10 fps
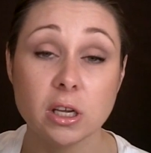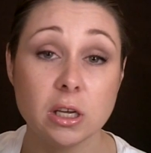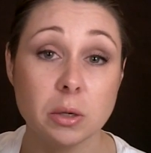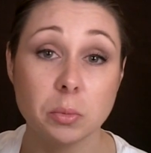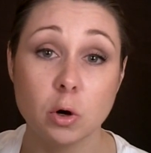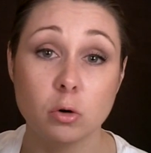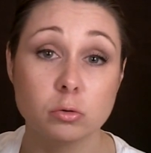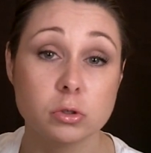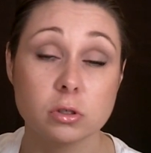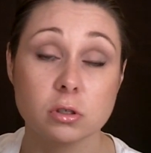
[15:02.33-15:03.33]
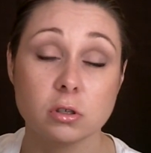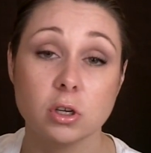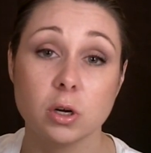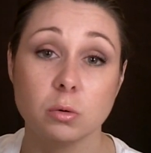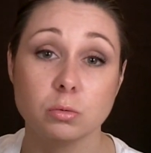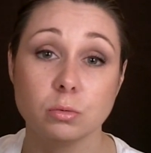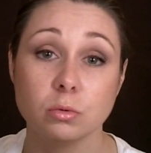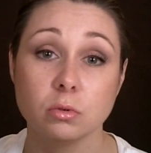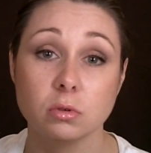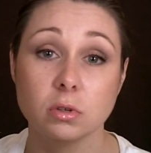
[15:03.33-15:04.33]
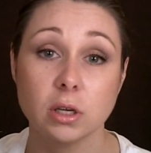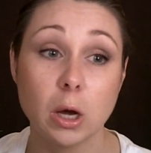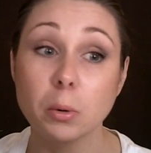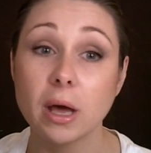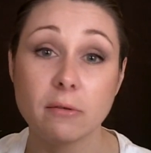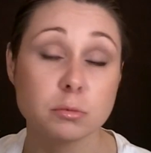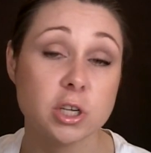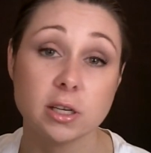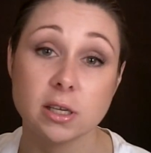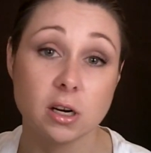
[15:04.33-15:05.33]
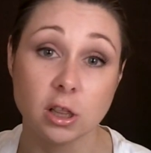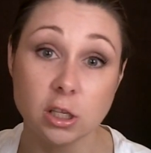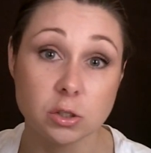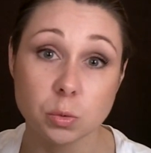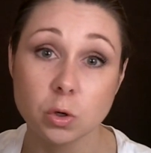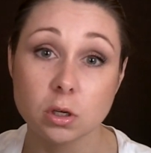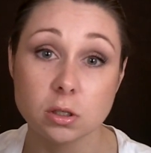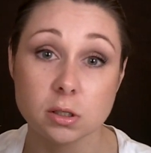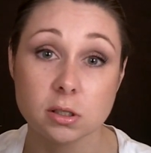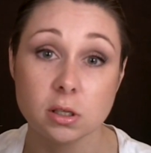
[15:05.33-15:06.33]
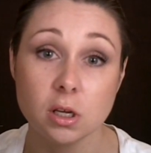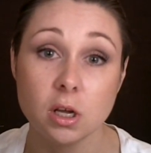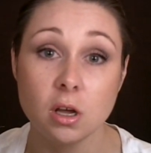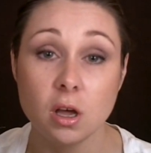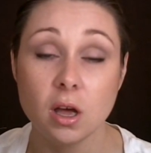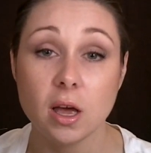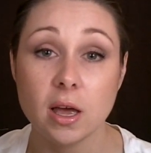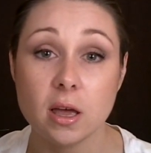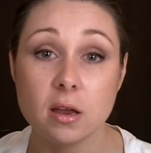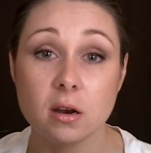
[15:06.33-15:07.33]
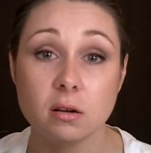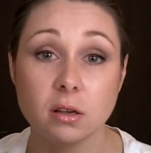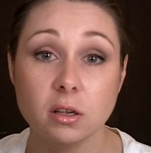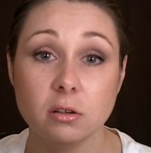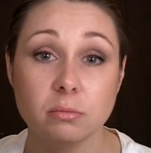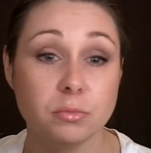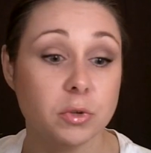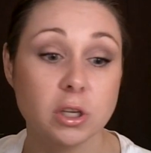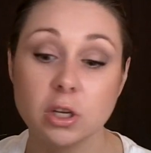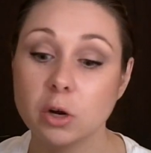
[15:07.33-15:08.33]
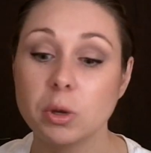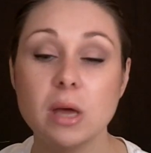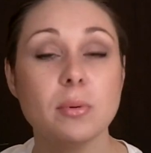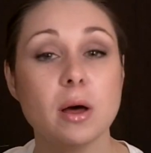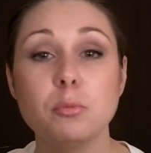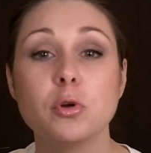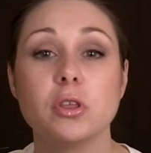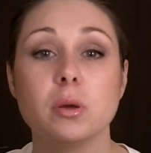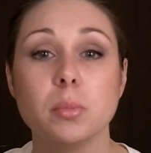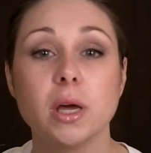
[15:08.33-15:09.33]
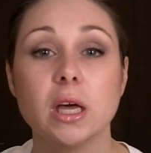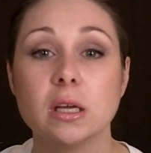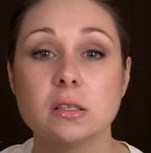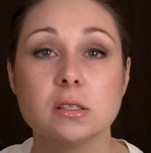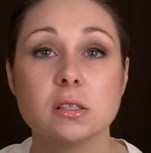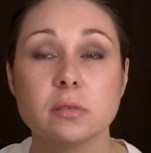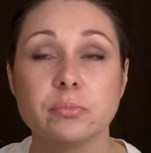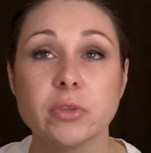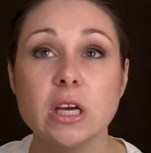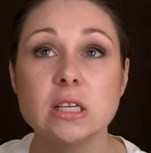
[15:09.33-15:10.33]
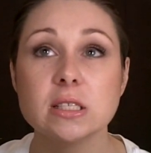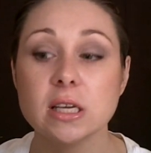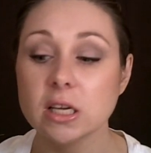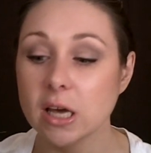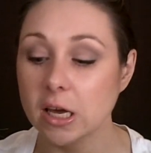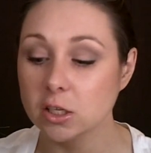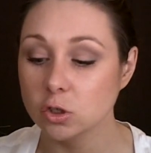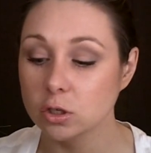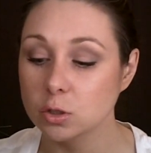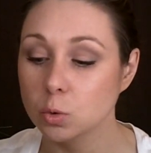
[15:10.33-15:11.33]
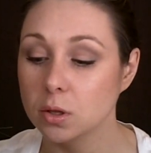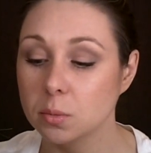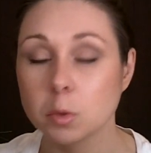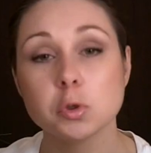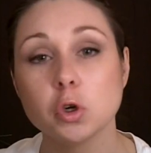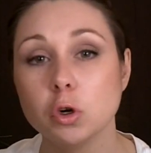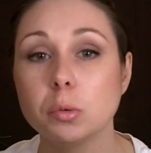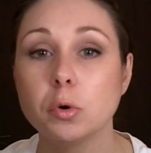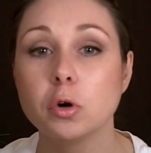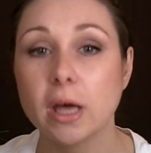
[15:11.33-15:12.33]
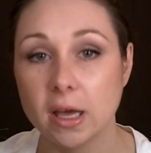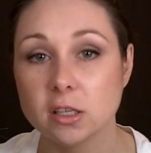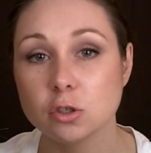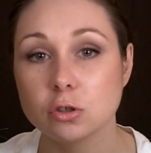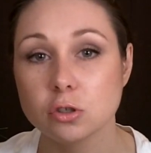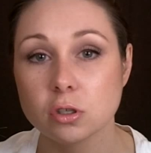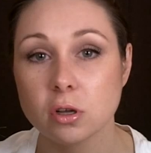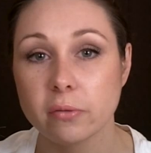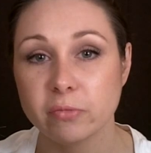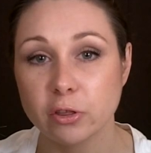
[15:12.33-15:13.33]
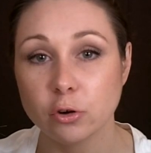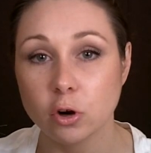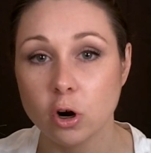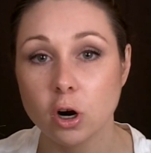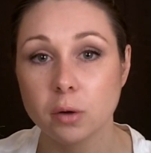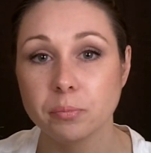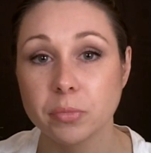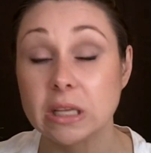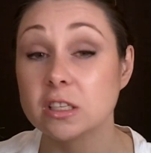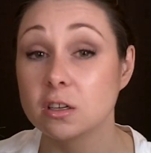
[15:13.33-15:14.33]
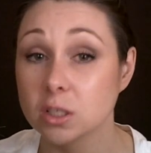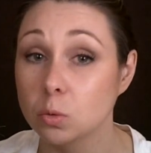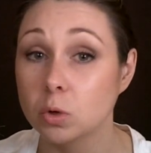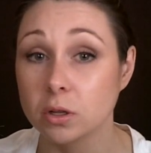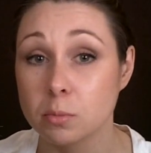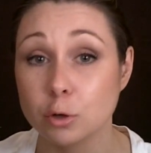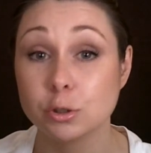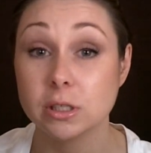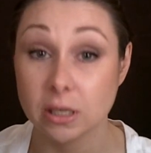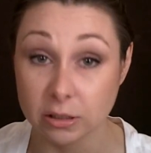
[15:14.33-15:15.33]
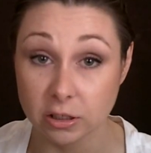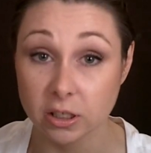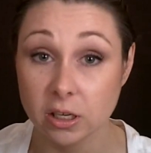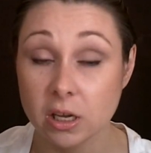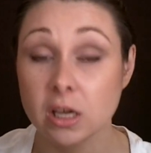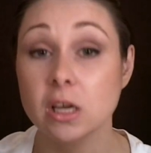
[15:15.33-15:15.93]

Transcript: any moles, you know, go and have them checked out at least once. And, you know, keep up with it because skin cancer is one of the most curable cancers that there are, it's also one of the most deadly.